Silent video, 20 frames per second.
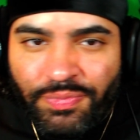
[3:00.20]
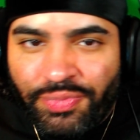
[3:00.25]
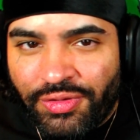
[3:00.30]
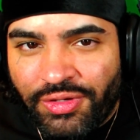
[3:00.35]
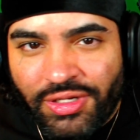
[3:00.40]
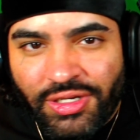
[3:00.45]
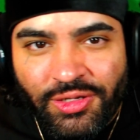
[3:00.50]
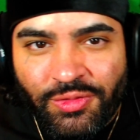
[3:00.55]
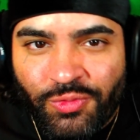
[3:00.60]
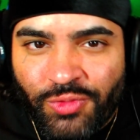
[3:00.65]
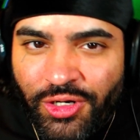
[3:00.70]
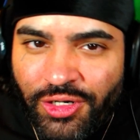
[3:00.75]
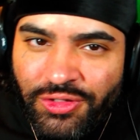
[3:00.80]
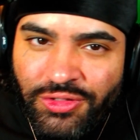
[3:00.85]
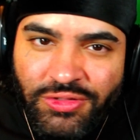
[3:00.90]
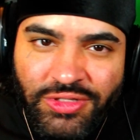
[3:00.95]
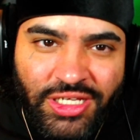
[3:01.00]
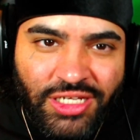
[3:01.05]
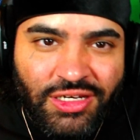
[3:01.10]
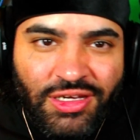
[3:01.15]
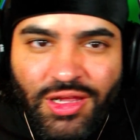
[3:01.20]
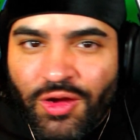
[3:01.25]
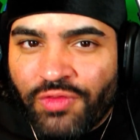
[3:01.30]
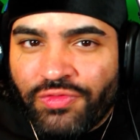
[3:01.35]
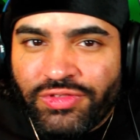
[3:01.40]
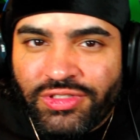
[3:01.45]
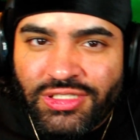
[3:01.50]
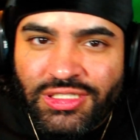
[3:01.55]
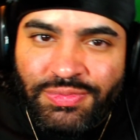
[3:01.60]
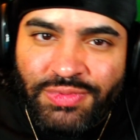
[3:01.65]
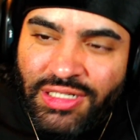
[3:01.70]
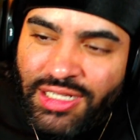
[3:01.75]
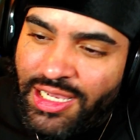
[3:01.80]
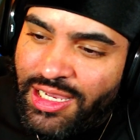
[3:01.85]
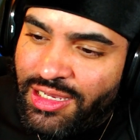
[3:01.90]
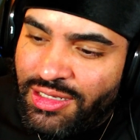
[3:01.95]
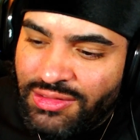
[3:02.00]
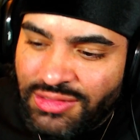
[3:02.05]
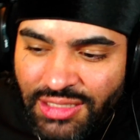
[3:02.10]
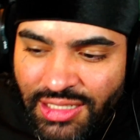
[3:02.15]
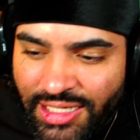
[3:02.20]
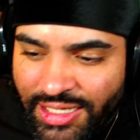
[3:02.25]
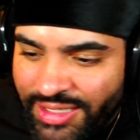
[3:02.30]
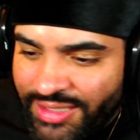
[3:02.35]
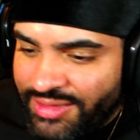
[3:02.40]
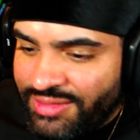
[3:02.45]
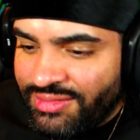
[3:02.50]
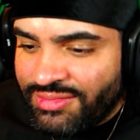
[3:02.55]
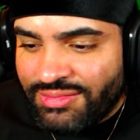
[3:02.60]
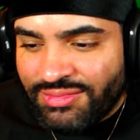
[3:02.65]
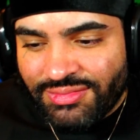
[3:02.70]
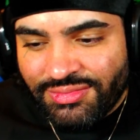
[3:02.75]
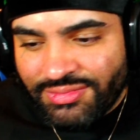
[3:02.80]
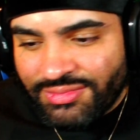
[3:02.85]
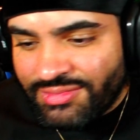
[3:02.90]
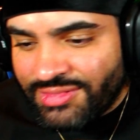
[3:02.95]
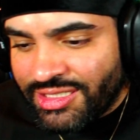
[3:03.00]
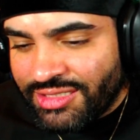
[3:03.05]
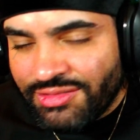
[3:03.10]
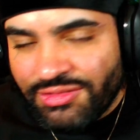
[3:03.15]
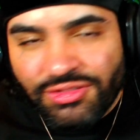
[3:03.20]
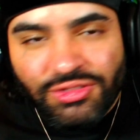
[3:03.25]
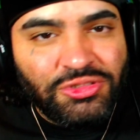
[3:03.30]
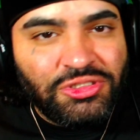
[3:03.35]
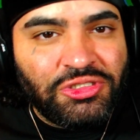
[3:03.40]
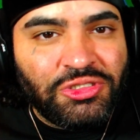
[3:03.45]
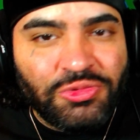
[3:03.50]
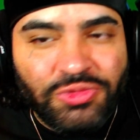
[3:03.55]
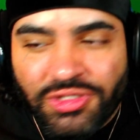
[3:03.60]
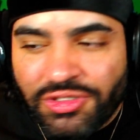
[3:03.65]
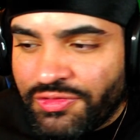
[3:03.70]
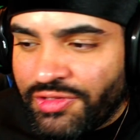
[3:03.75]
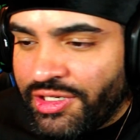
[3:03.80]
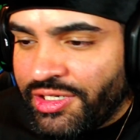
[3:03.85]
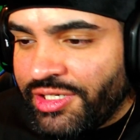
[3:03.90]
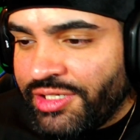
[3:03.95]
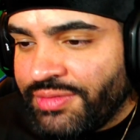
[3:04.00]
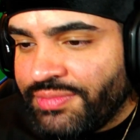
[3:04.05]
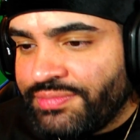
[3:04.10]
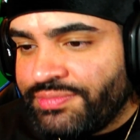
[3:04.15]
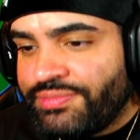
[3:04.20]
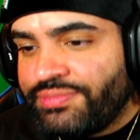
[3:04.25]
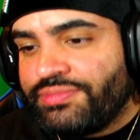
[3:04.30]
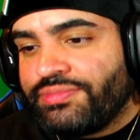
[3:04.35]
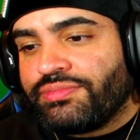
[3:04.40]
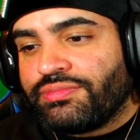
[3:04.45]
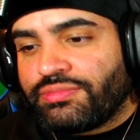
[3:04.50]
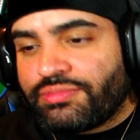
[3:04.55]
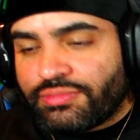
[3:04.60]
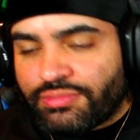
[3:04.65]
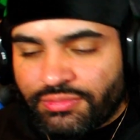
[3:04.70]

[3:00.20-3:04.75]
putting in work, you get nervous, but now it's like you used to it already. Dudes, what we